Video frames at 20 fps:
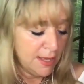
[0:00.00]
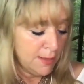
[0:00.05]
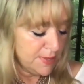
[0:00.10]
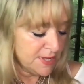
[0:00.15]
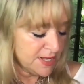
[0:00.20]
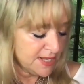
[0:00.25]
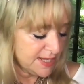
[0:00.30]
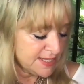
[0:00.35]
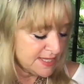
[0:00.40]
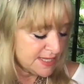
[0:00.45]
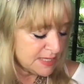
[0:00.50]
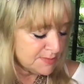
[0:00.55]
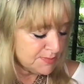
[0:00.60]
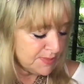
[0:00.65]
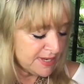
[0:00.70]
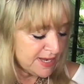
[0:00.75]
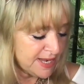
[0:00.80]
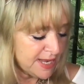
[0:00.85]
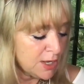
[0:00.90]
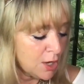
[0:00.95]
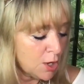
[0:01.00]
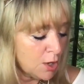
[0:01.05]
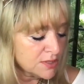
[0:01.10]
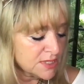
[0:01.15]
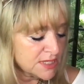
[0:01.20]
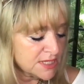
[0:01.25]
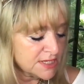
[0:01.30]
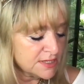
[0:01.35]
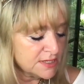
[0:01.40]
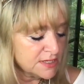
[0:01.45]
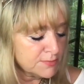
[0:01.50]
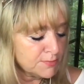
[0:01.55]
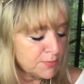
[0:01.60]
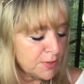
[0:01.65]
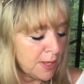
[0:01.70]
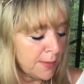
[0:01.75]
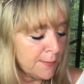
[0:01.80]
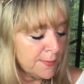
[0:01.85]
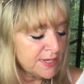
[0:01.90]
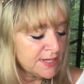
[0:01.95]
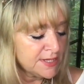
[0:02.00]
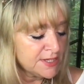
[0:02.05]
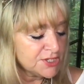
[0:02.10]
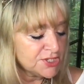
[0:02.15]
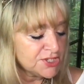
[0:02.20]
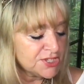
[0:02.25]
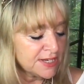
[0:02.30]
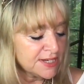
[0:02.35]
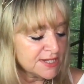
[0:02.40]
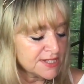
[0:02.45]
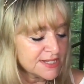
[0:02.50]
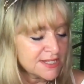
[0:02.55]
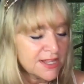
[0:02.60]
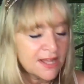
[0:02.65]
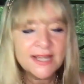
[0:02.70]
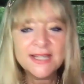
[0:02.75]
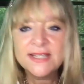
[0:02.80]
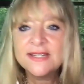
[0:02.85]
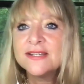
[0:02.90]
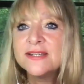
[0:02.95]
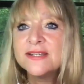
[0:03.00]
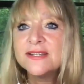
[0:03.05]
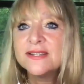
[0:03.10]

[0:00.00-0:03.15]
because there's been a constant, permanent genocide